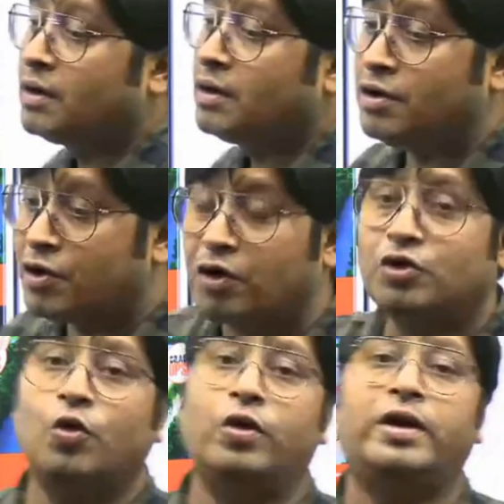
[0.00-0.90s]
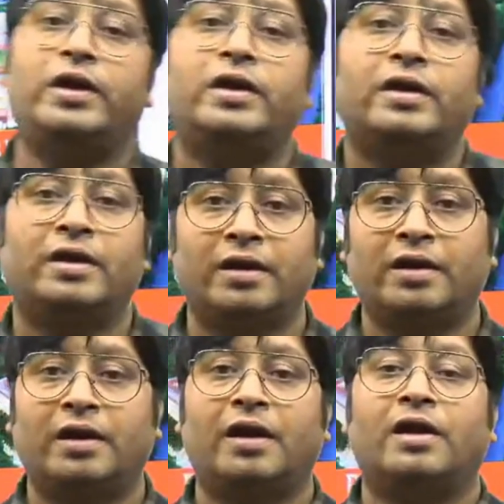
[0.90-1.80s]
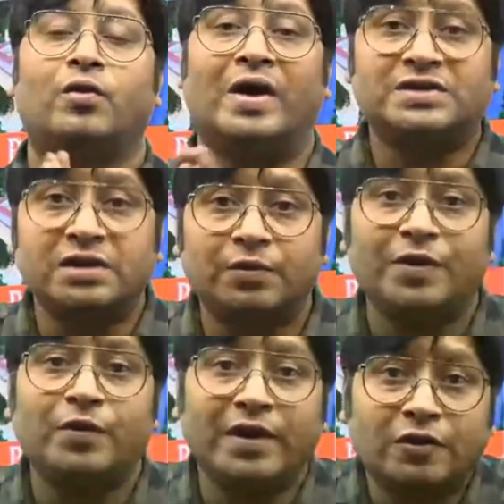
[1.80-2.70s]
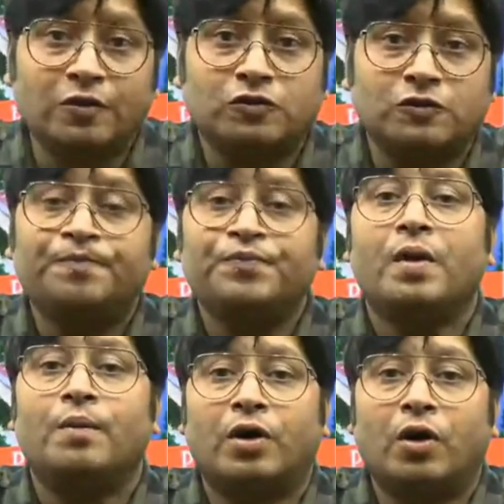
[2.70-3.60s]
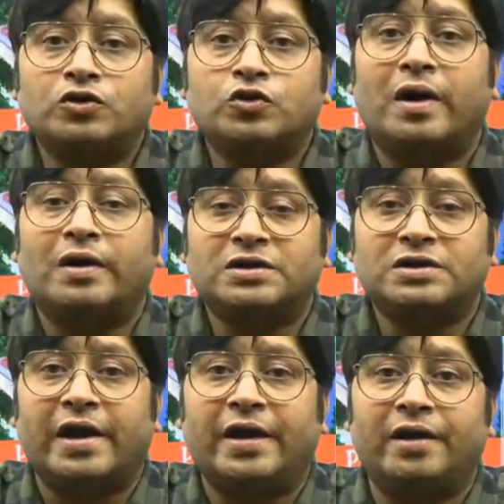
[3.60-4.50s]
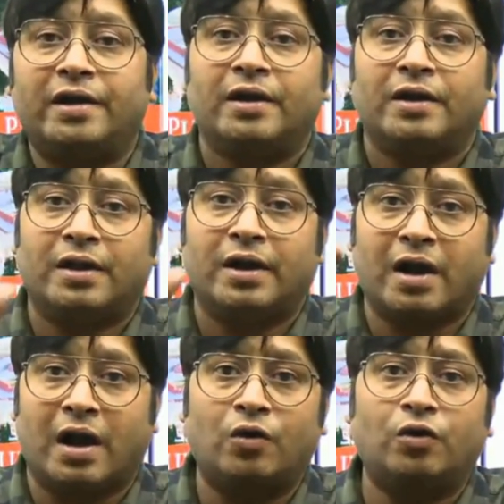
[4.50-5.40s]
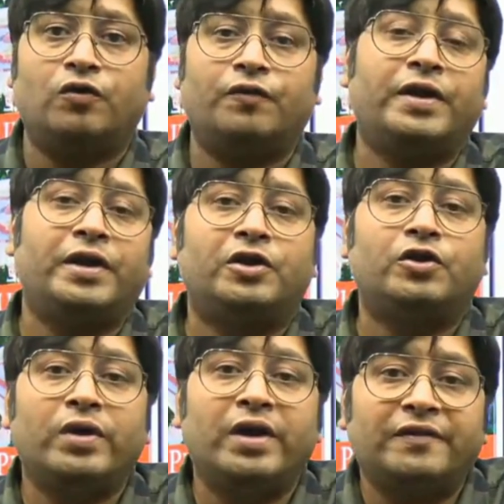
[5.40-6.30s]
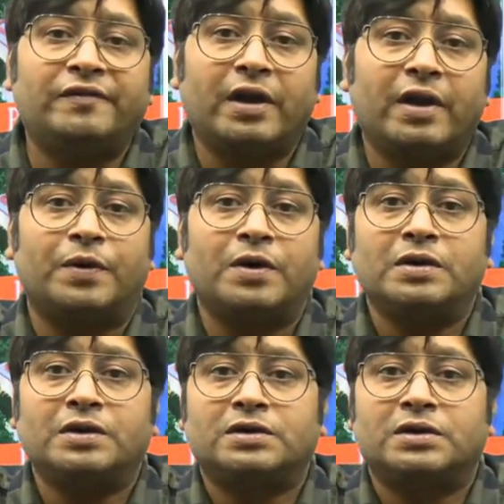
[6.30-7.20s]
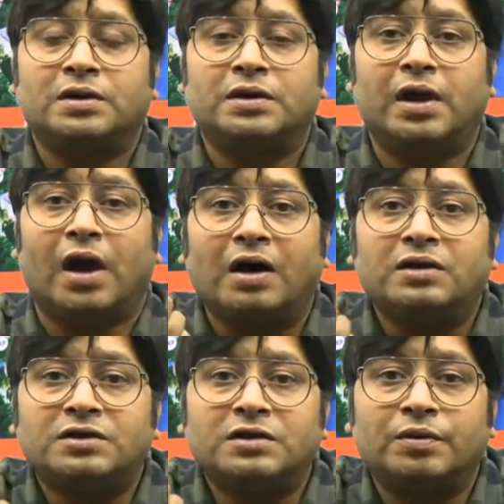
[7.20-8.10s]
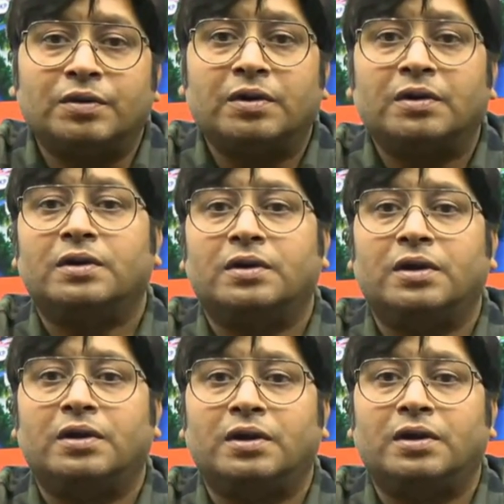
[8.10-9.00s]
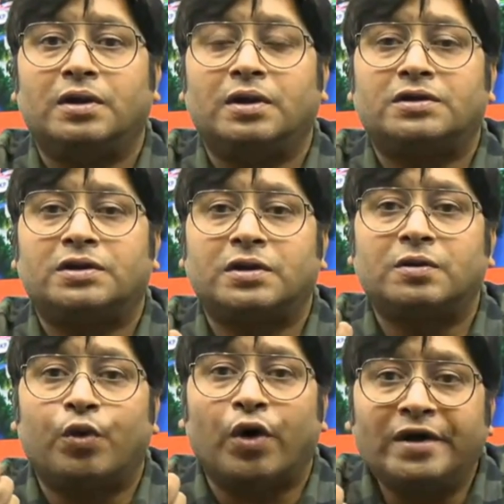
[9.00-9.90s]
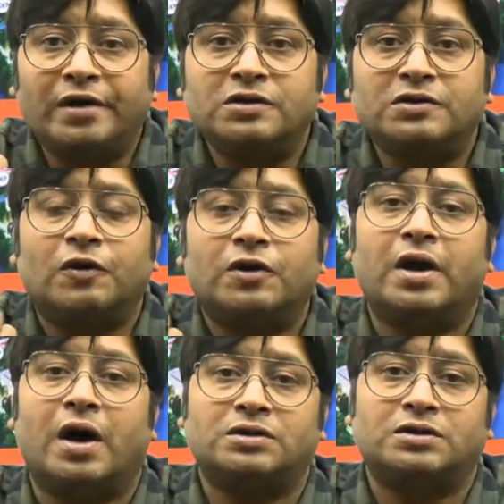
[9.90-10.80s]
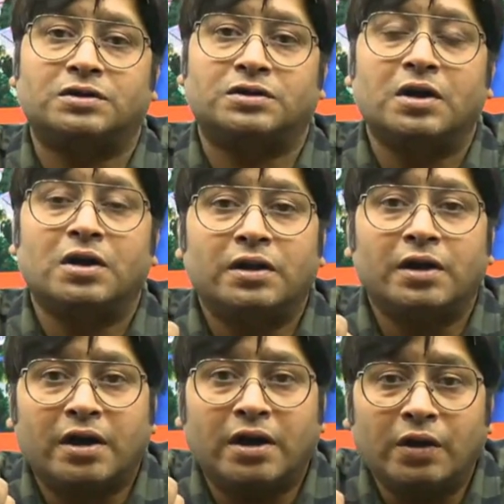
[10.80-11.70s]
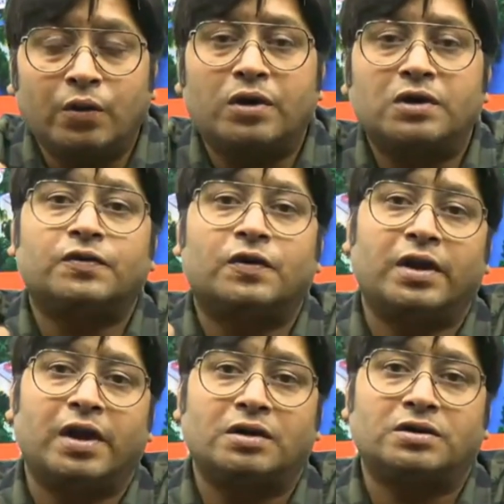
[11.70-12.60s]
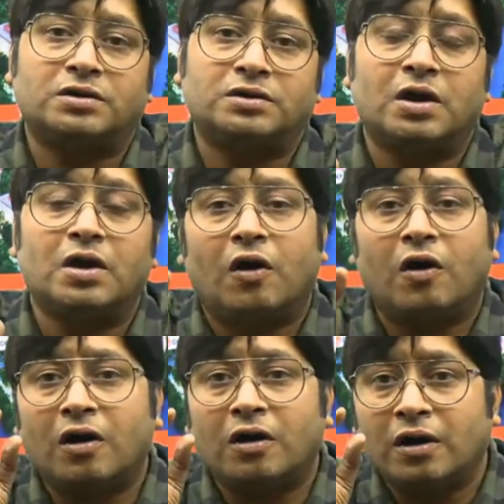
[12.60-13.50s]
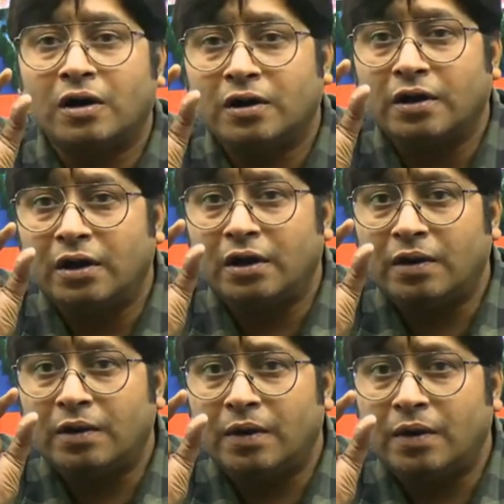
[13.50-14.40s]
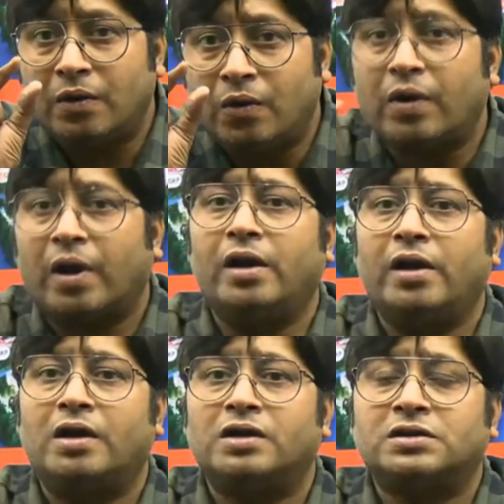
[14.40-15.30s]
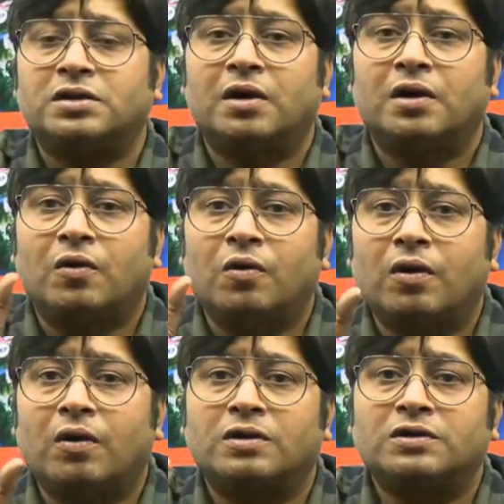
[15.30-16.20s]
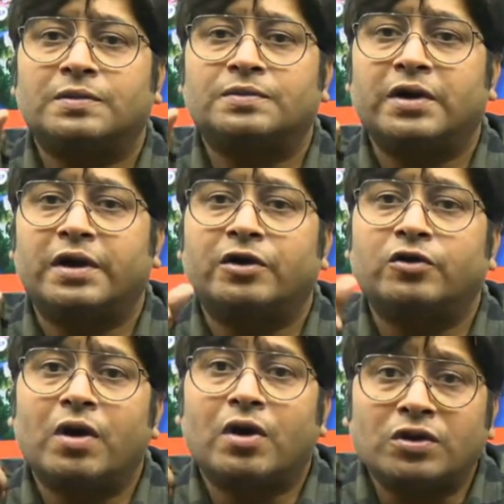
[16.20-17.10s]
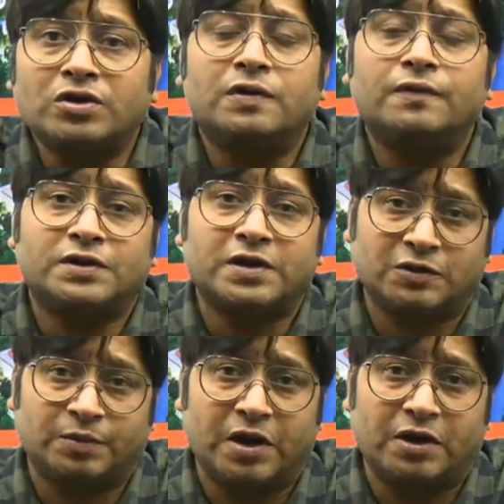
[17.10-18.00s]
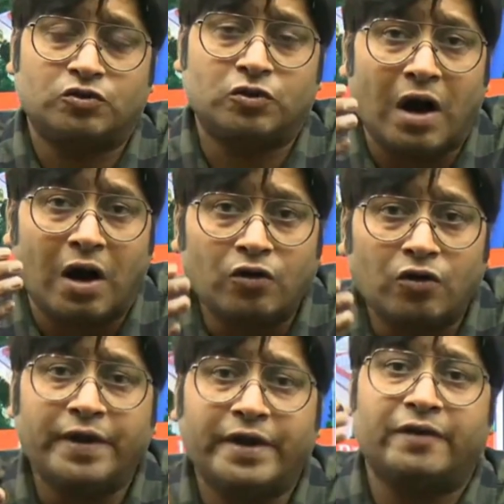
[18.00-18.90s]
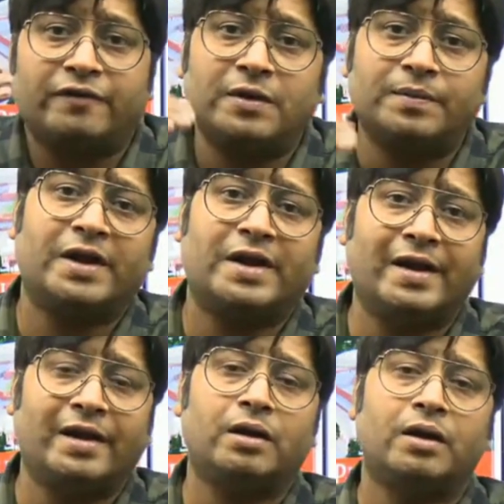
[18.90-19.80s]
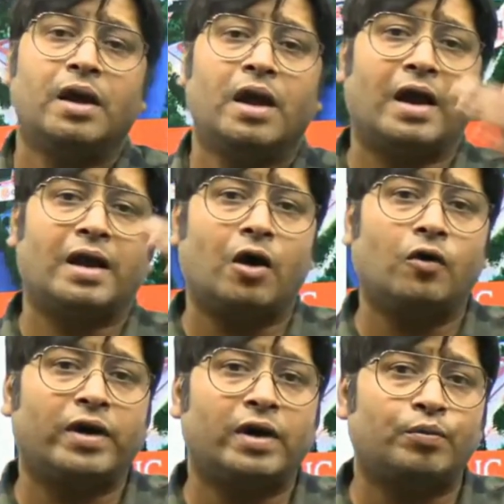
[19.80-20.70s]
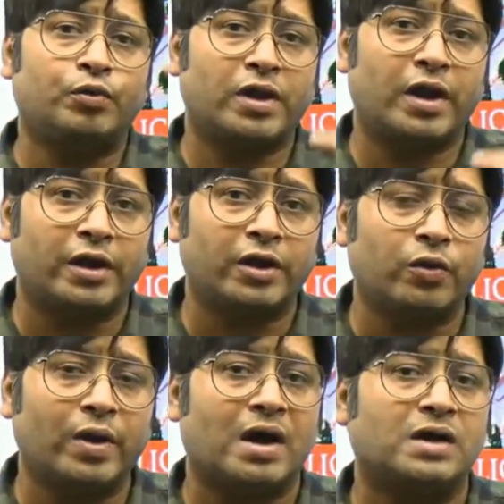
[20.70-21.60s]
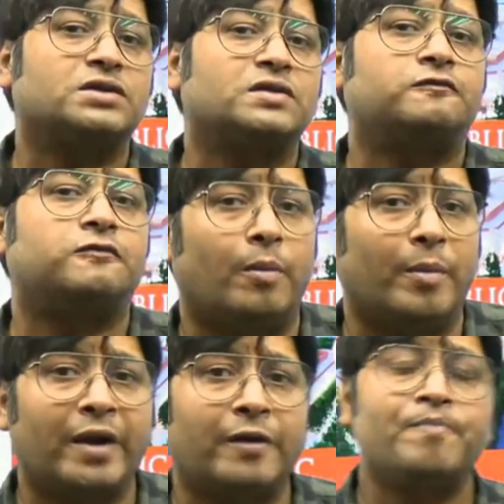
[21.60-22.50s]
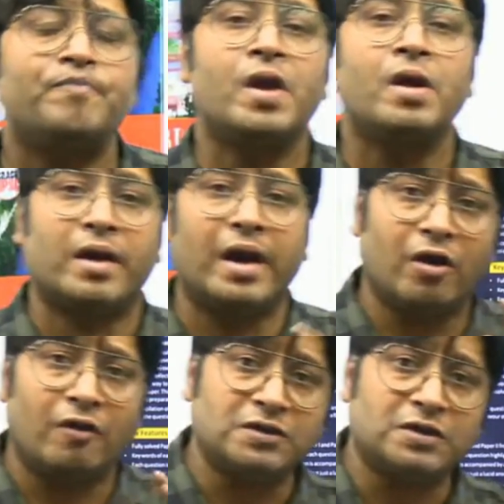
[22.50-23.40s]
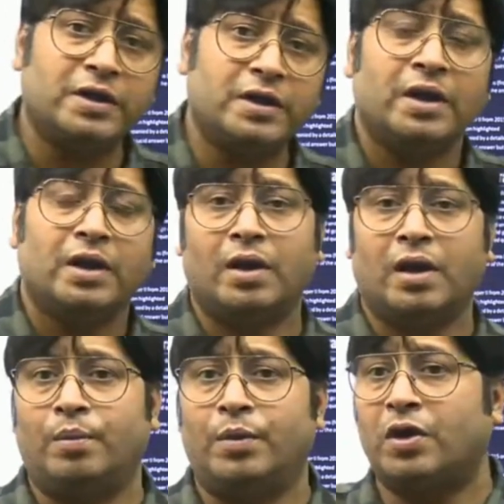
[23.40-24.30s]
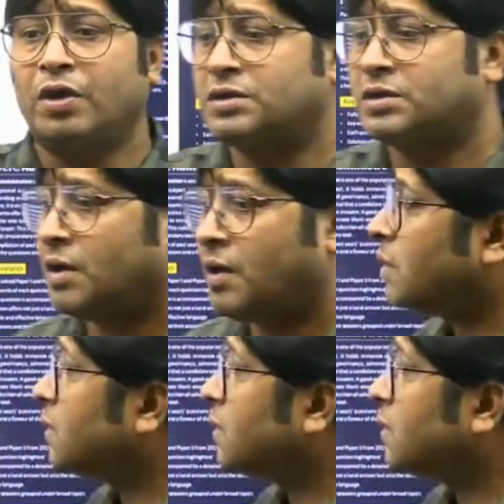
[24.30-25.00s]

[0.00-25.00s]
not only revising the PYQs, but also understanding that how do we need to develop the answer, the certain pointers for the answers, the keywords for the answers, or the core areas, core concepts related to a question which has been asked. So how do we develop that idea and how we can put that into an answer format, right? Obviously, because all this